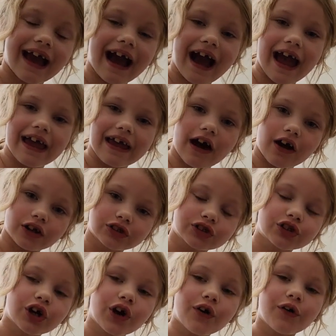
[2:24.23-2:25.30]
I
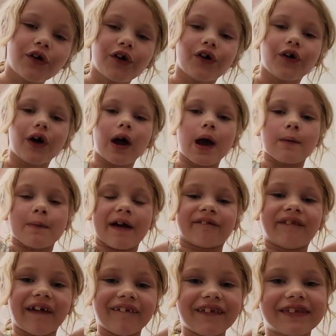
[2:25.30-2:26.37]
also, and my
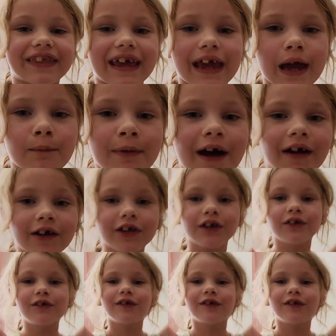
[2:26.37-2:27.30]
favorite thing about you